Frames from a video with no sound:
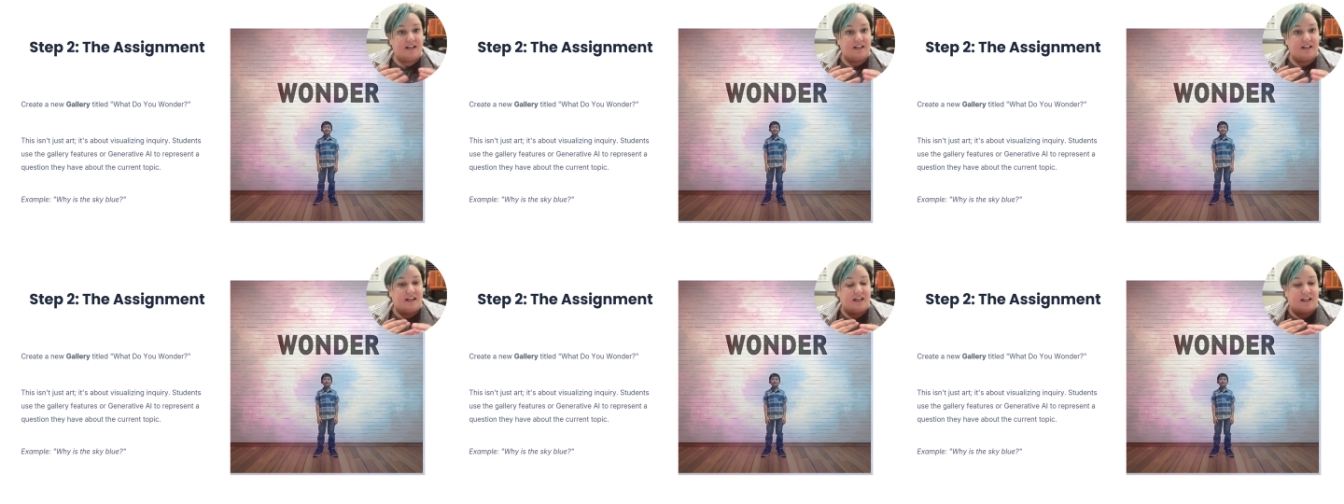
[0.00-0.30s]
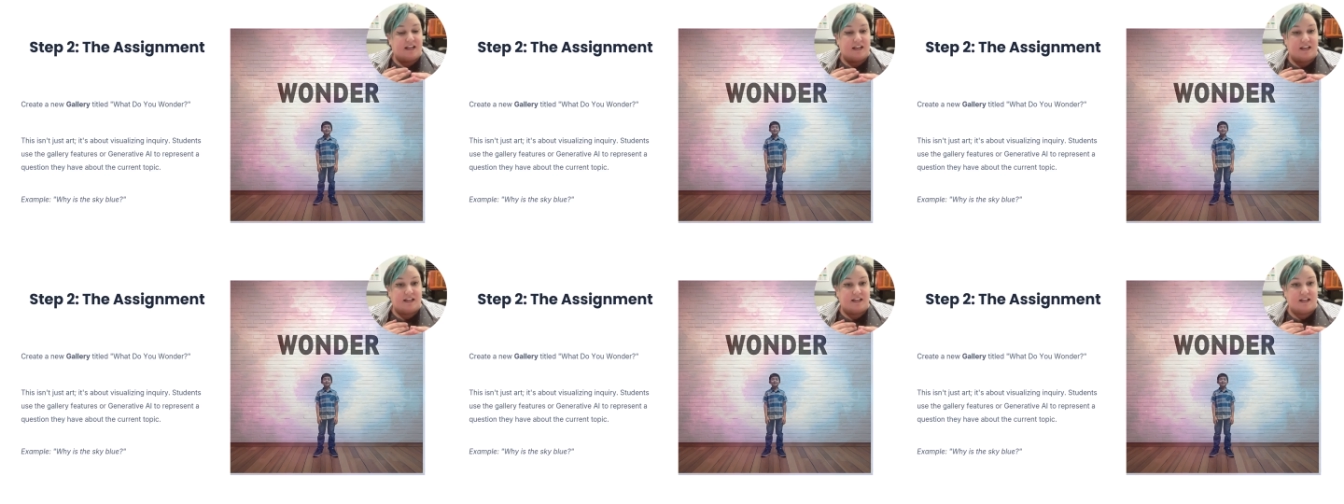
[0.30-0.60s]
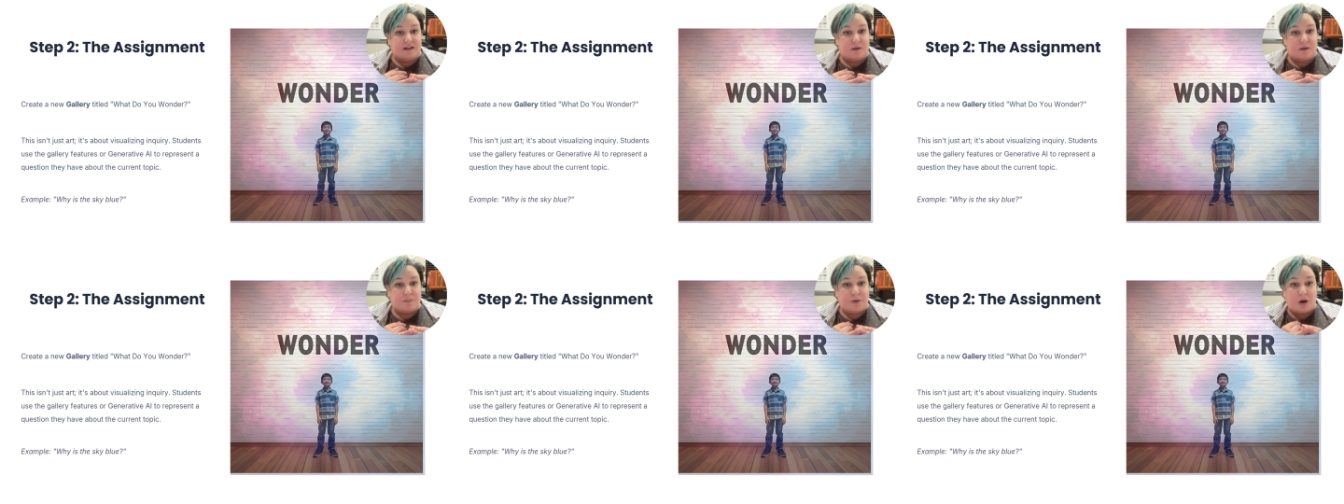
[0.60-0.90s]
they
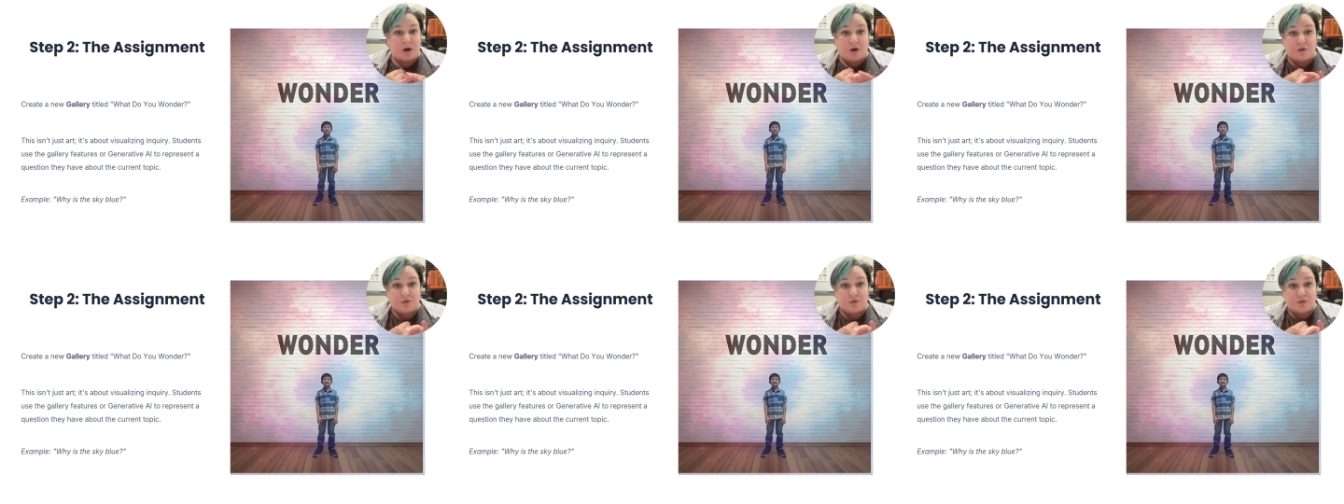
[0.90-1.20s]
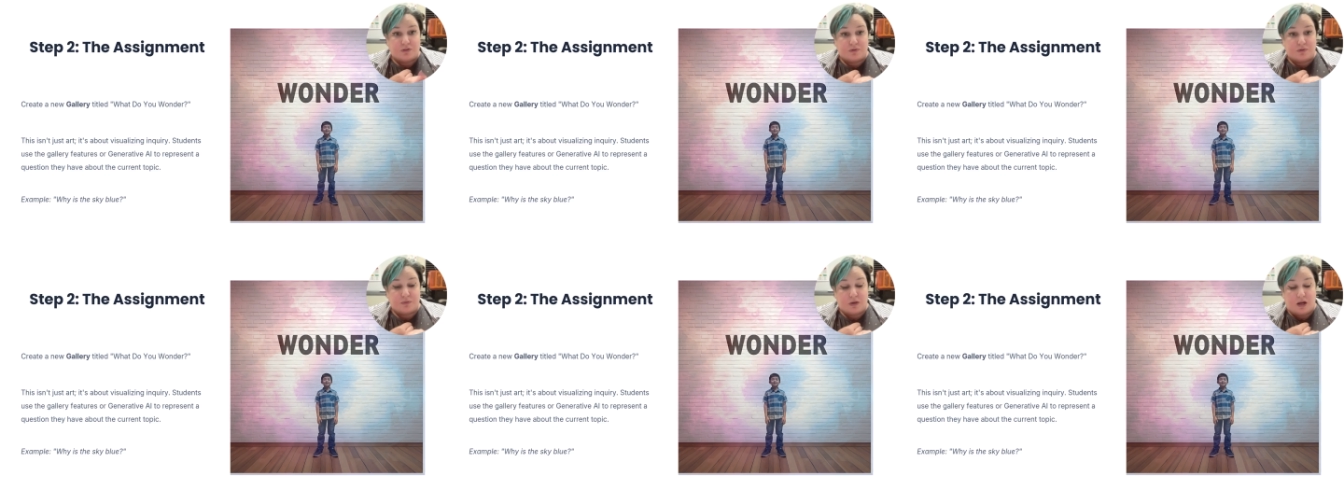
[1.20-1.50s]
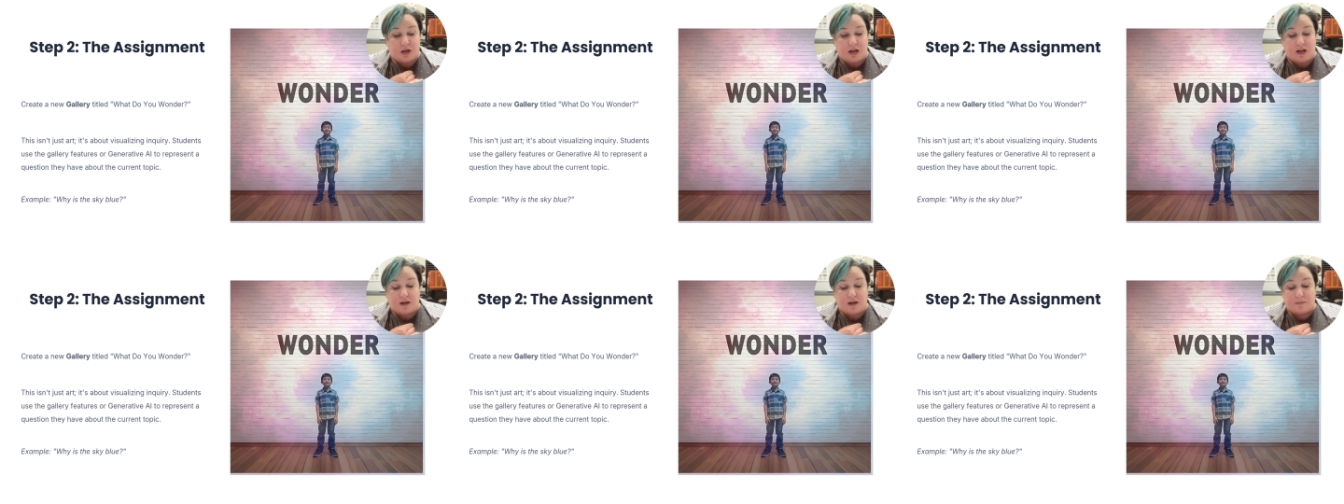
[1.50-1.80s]
can post
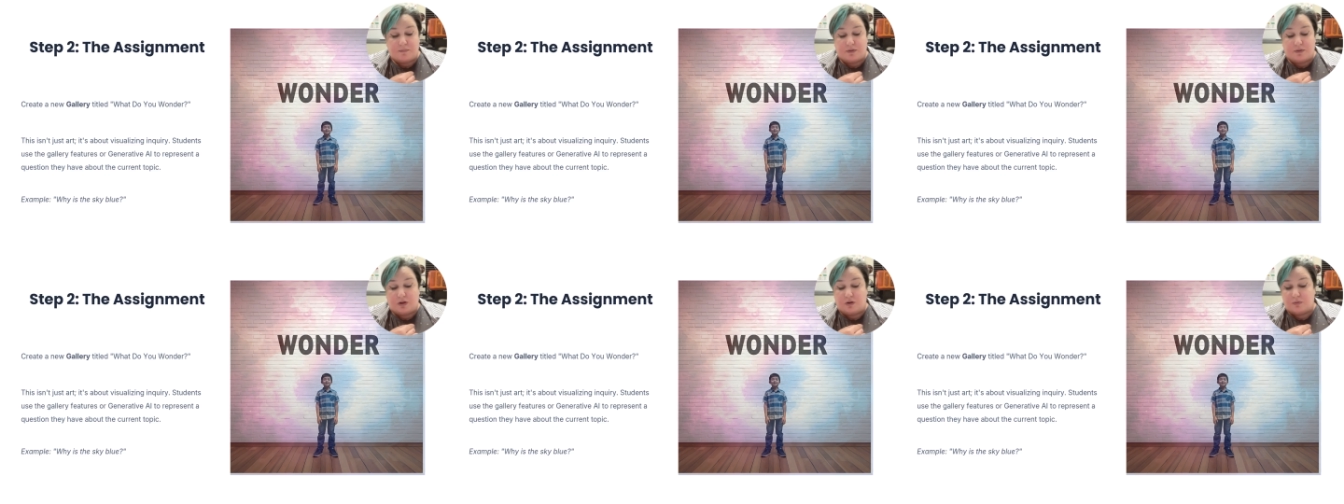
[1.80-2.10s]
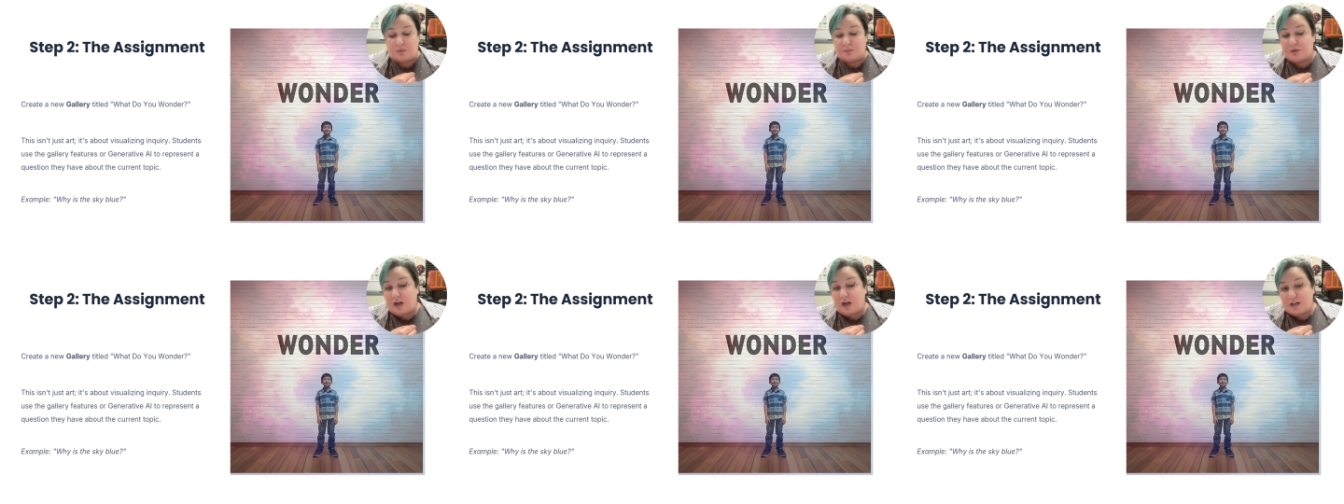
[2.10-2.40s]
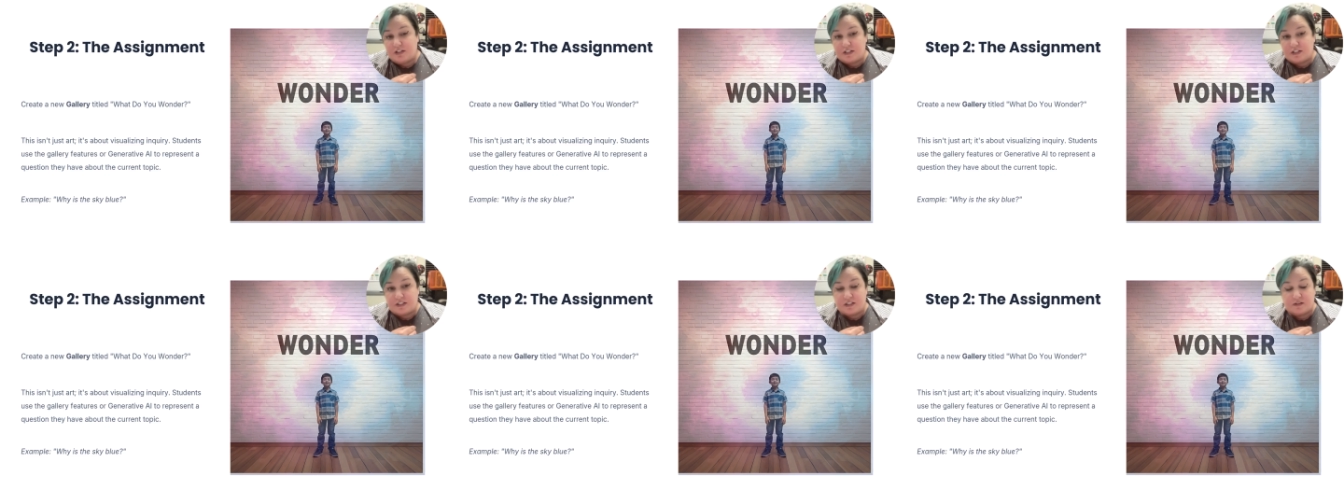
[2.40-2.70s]
their own
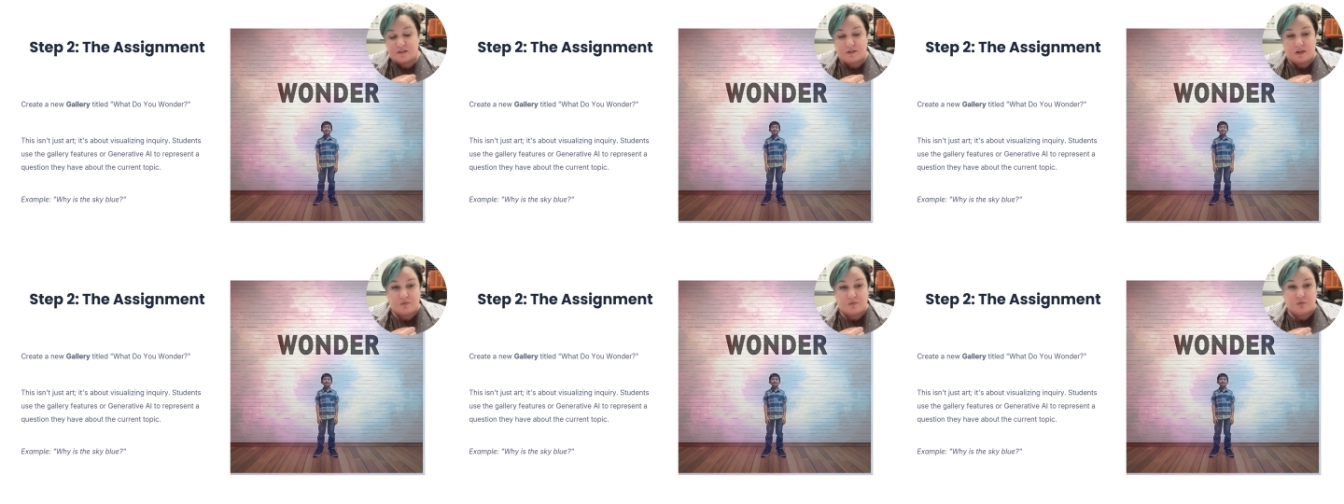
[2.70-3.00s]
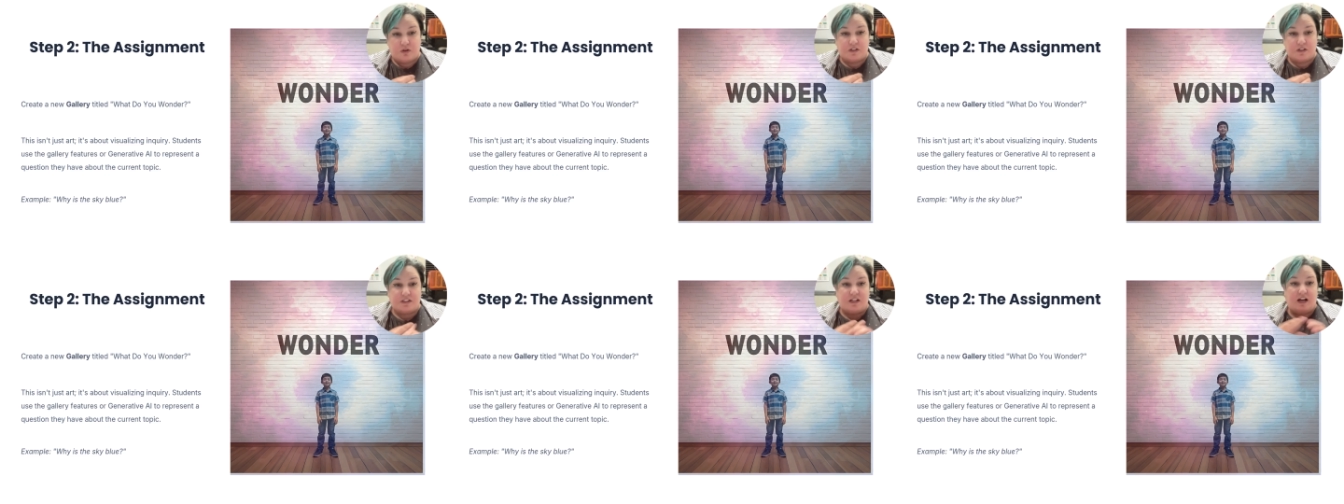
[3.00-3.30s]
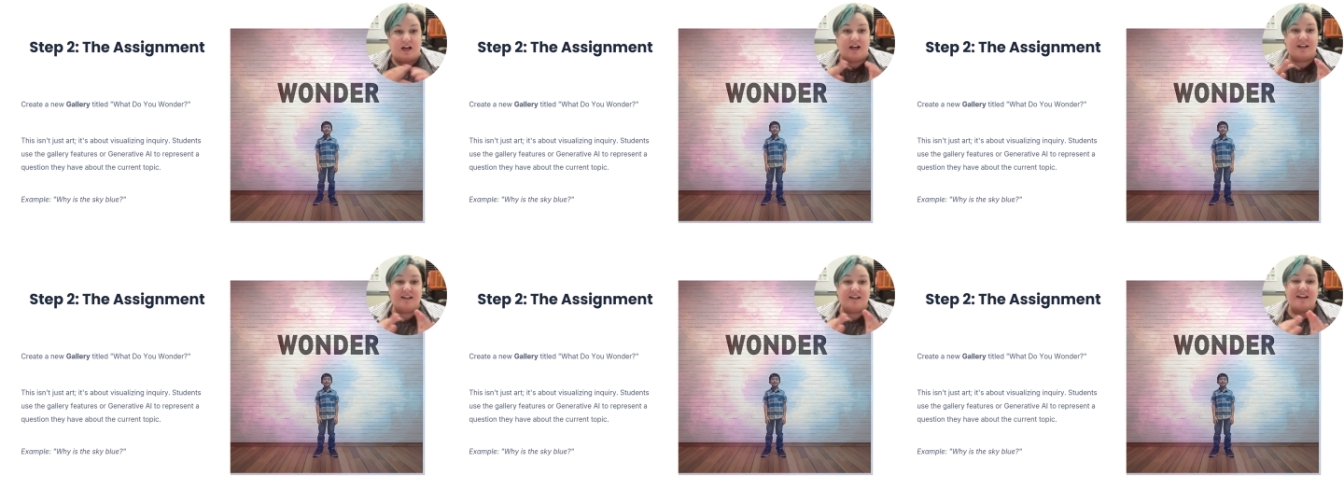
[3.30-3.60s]
projects that they've worked
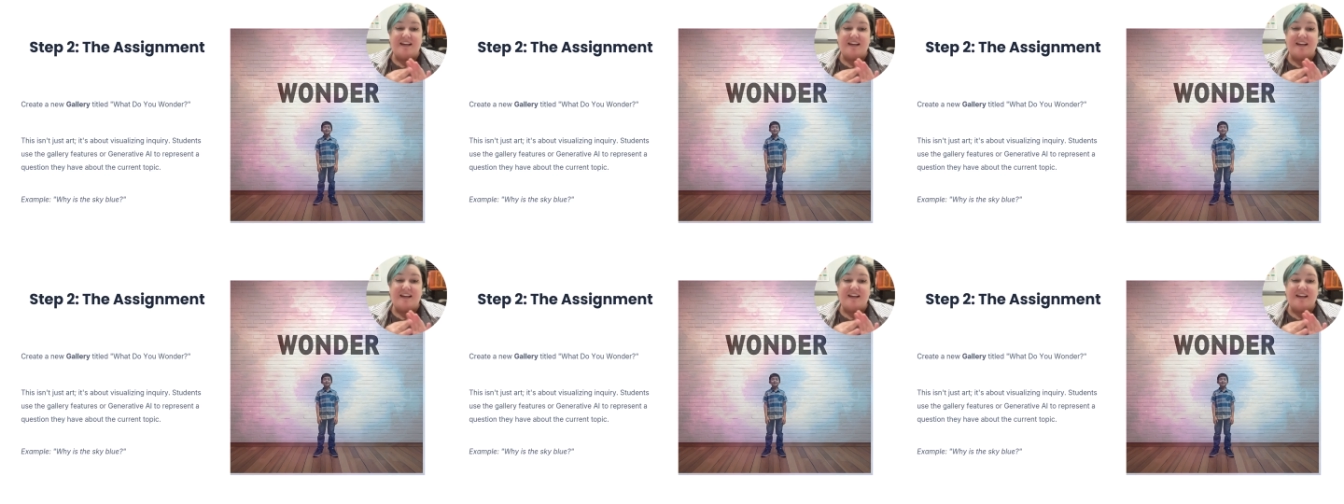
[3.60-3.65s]
on.